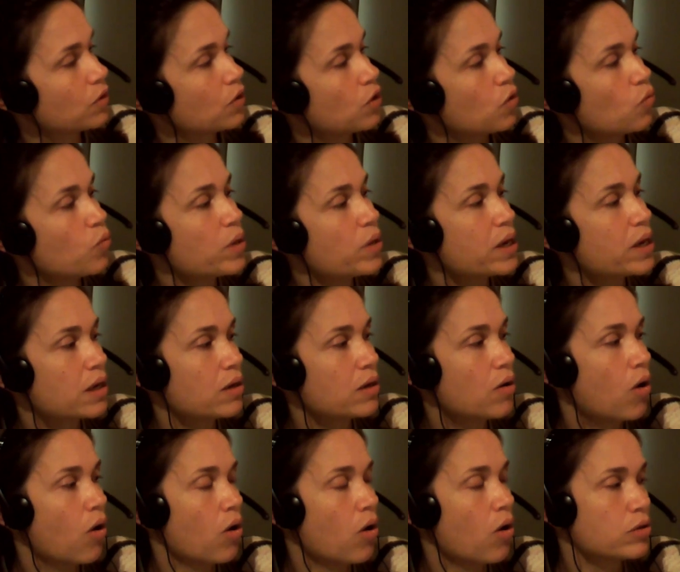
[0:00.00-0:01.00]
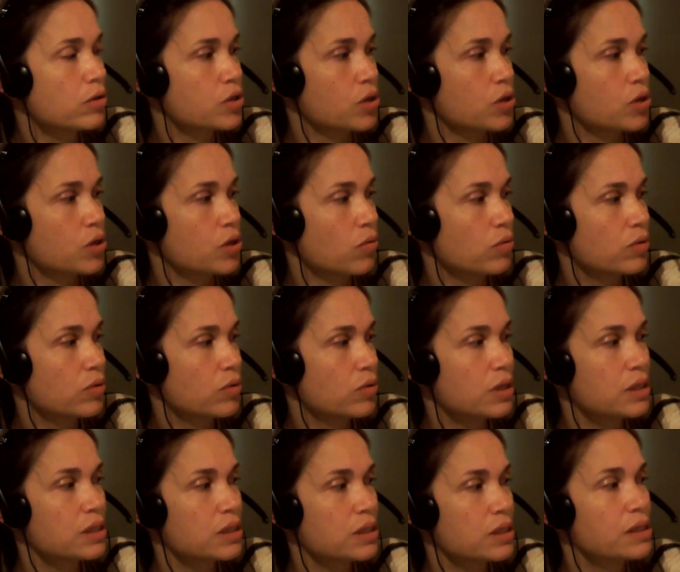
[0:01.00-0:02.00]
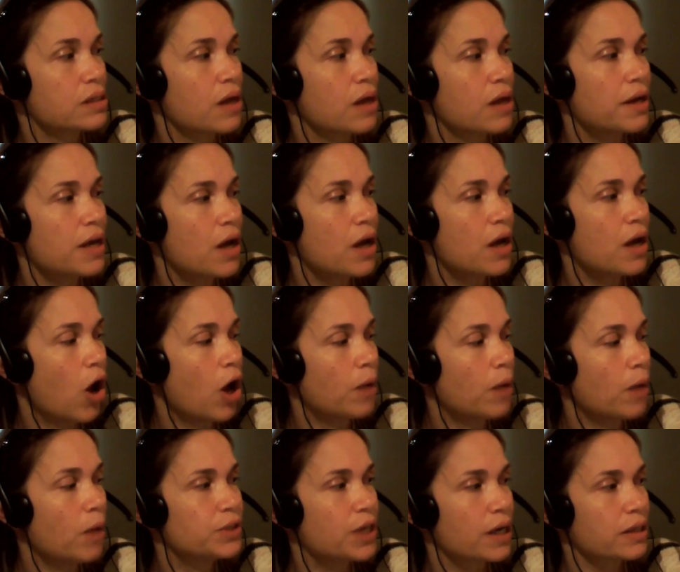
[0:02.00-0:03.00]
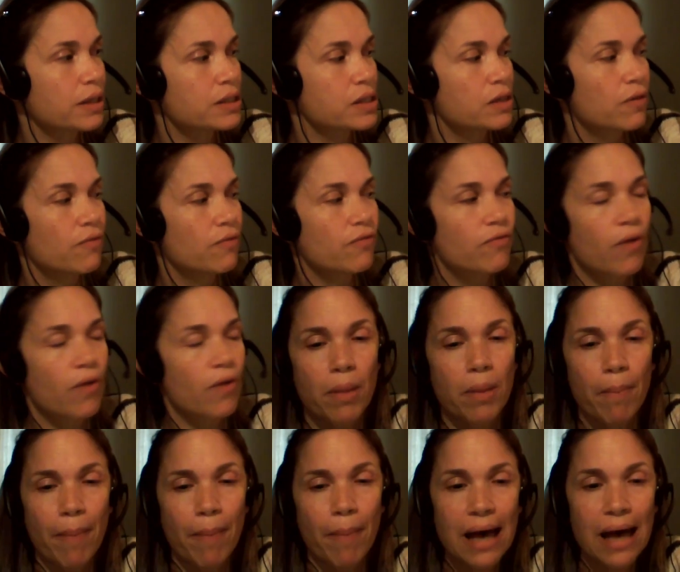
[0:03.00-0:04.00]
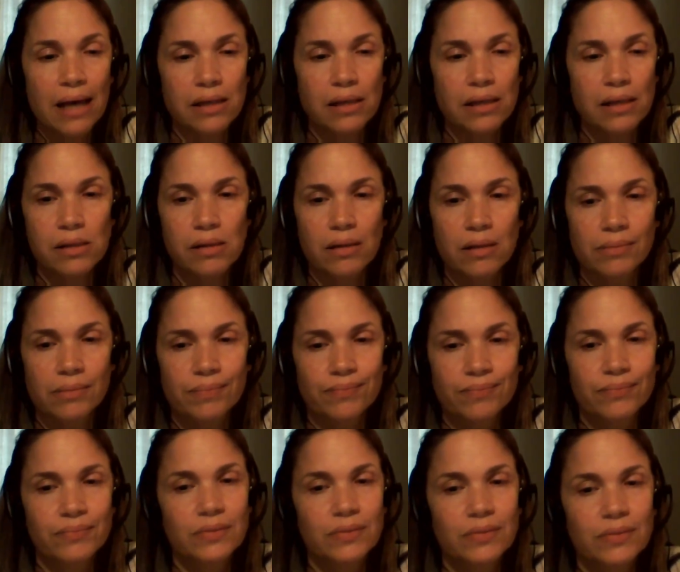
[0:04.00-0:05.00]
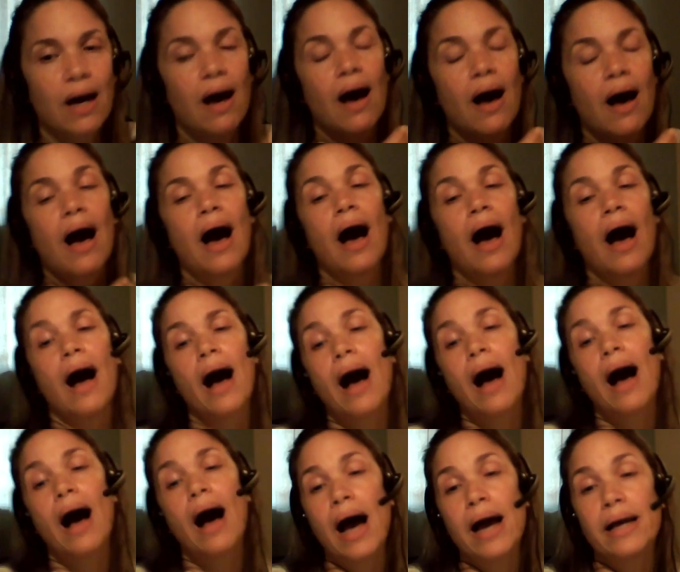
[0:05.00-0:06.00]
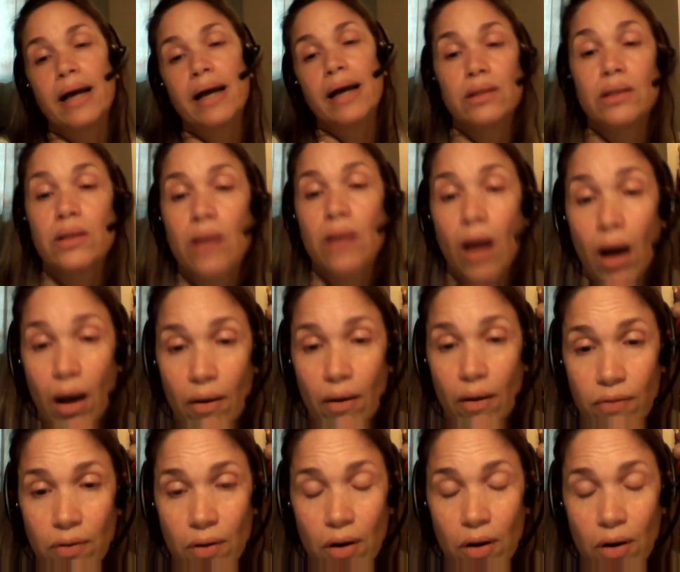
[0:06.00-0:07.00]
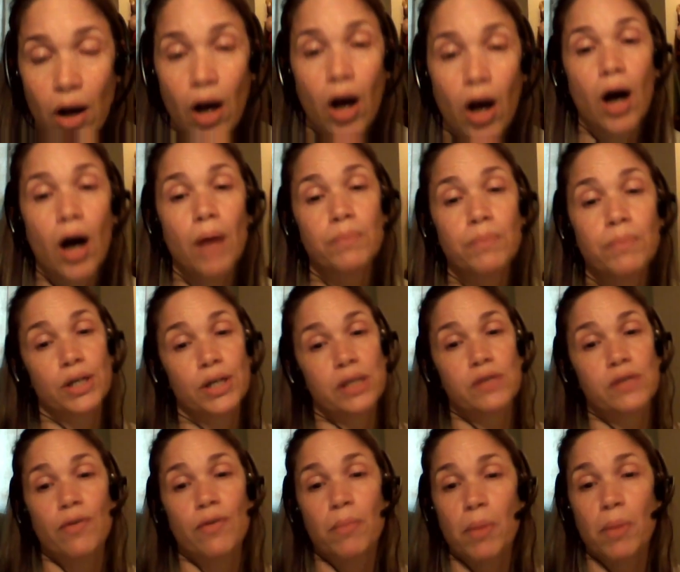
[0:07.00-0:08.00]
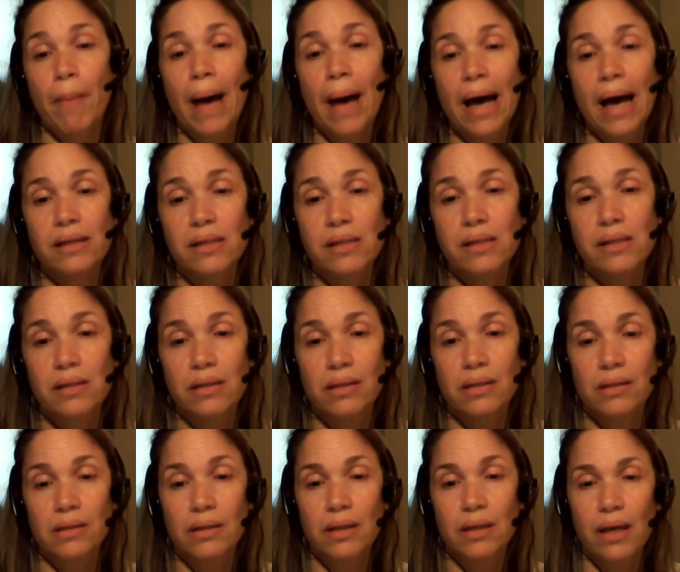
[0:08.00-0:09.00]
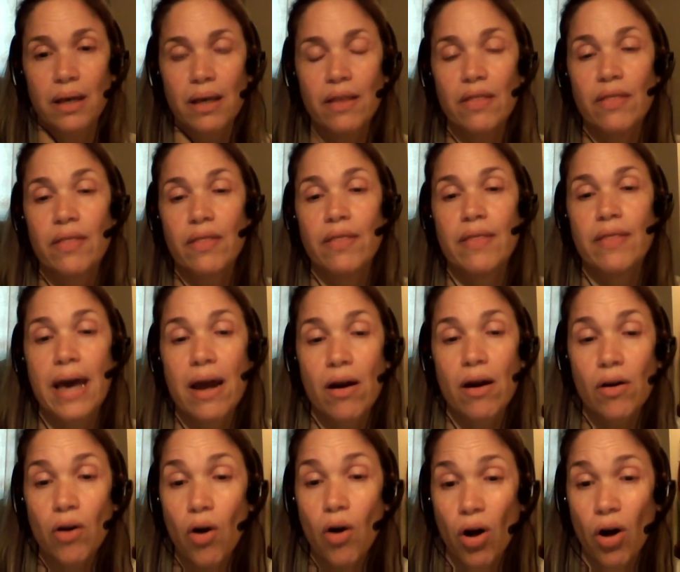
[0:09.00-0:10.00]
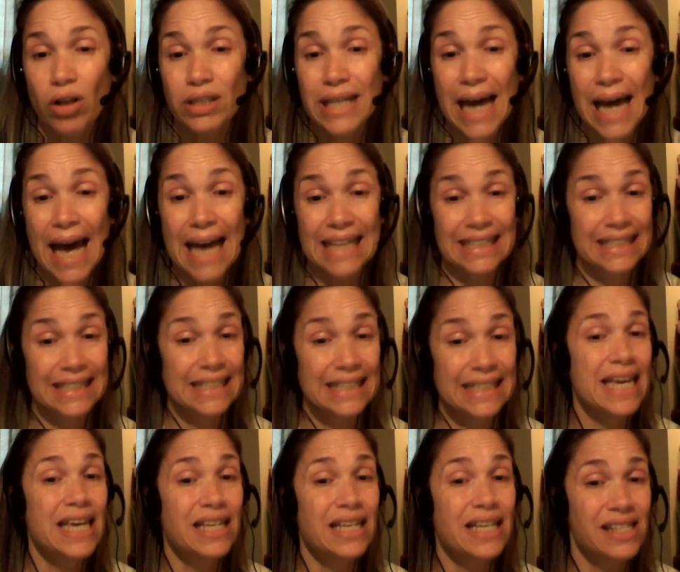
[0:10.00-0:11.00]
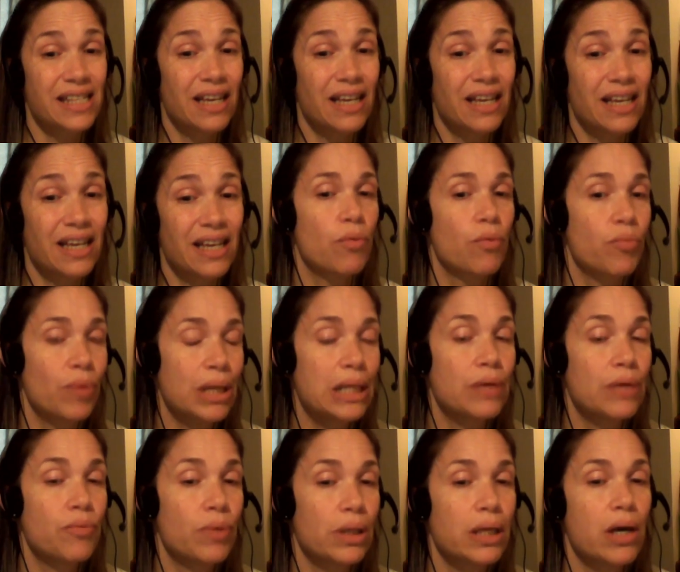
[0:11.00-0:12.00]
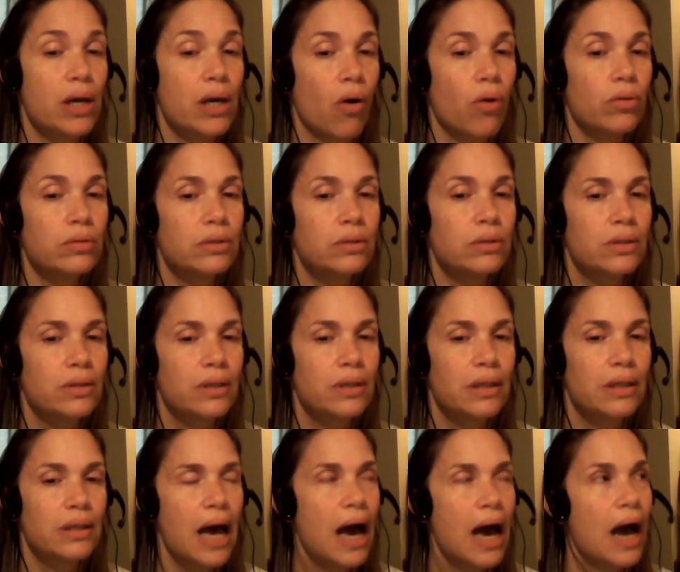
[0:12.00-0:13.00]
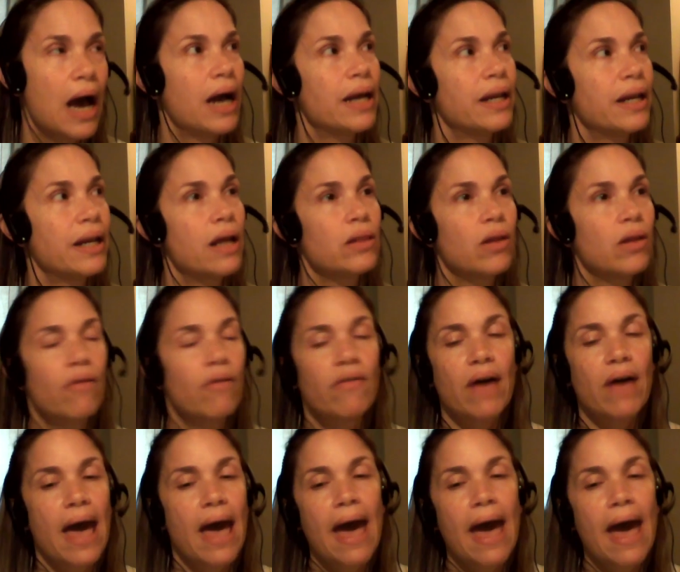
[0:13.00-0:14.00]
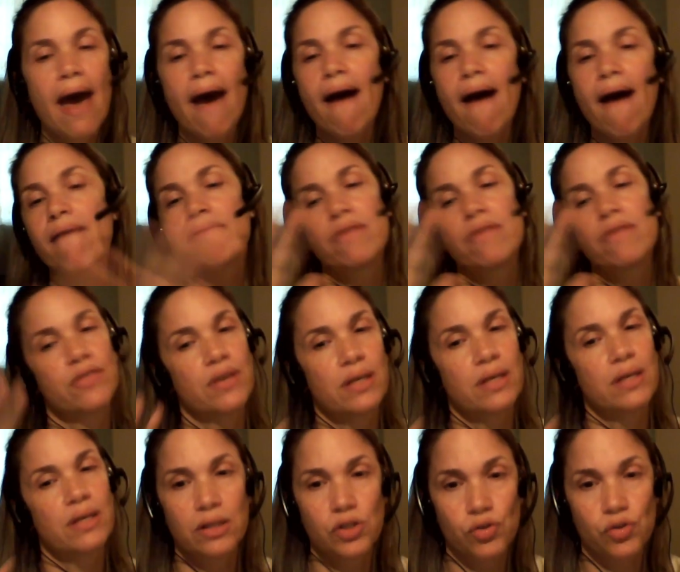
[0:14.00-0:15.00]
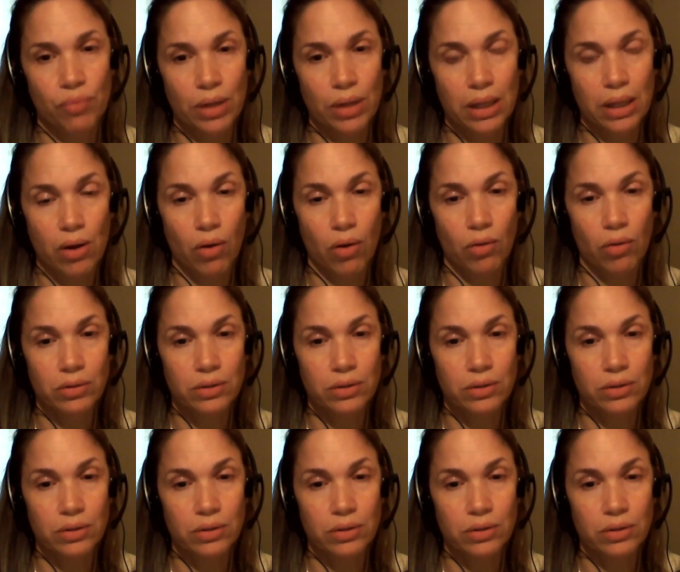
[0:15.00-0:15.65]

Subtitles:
We can also study objects from the past. I love objects from the past. They are called antiques if they're really, really old. And I love everything that's really old.